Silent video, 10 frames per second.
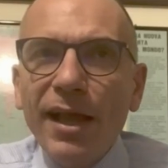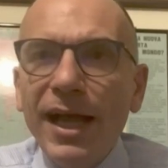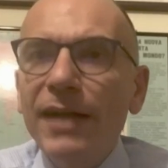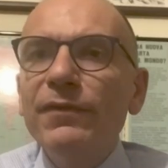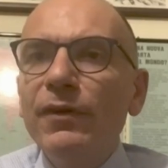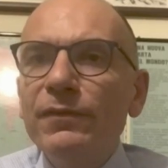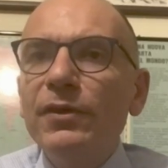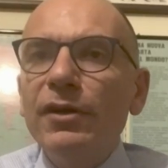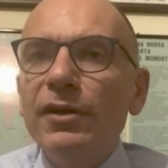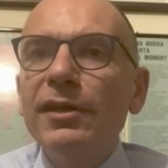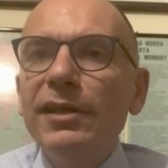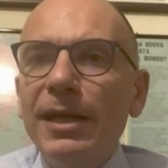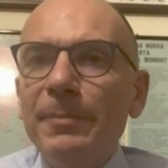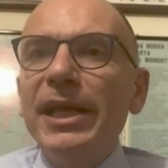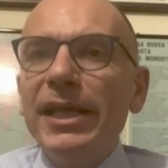half of the
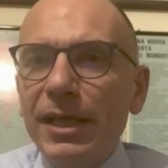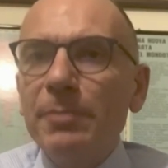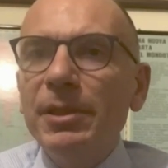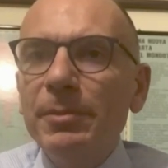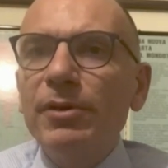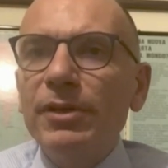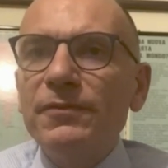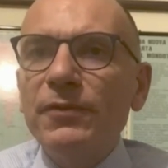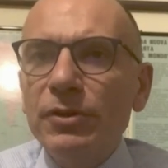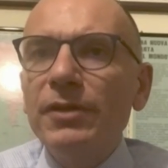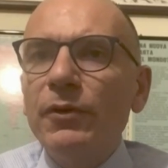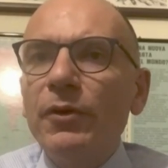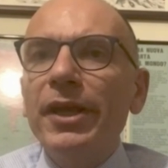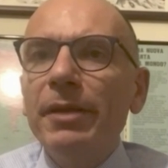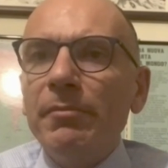American people is voting
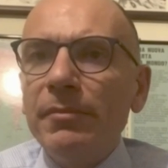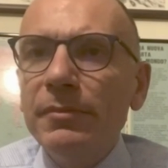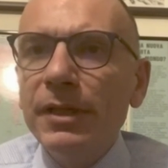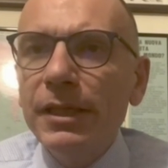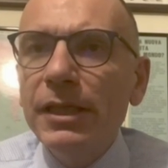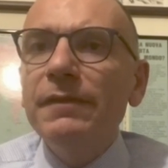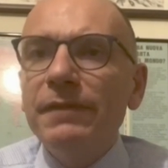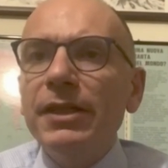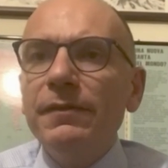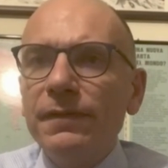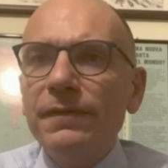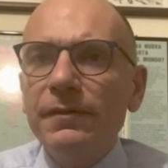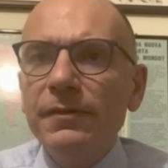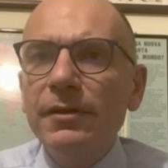for him, even if